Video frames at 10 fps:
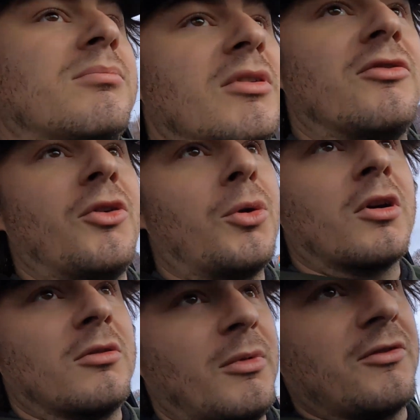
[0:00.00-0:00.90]

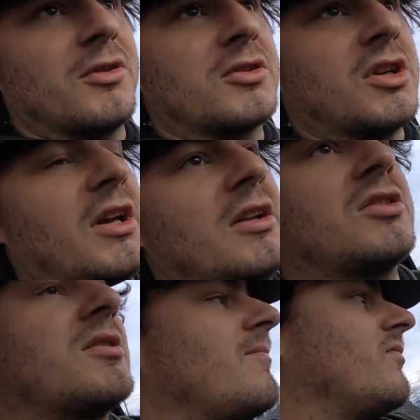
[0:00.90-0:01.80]
before muffler
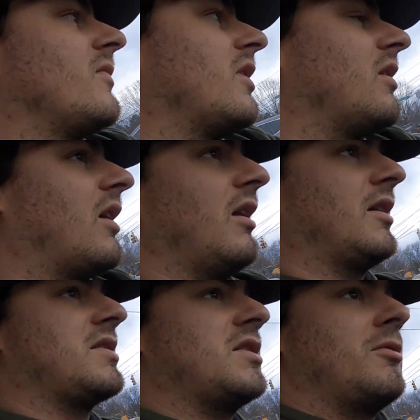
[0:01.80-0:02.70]
change. I like
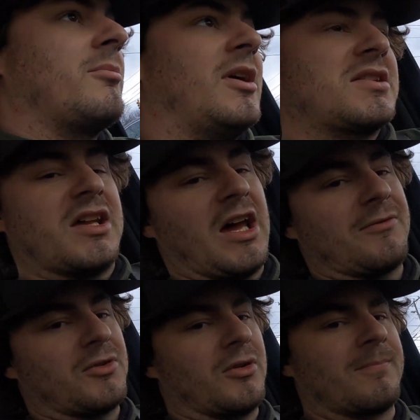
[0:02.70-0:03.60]
to see what it makes
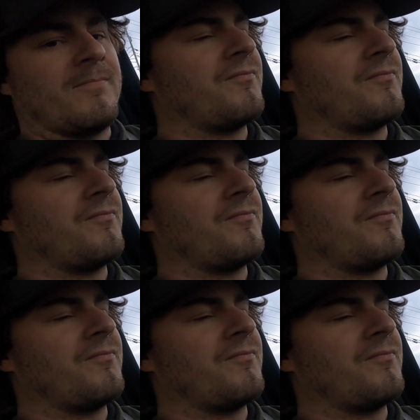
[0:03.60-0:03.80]
after.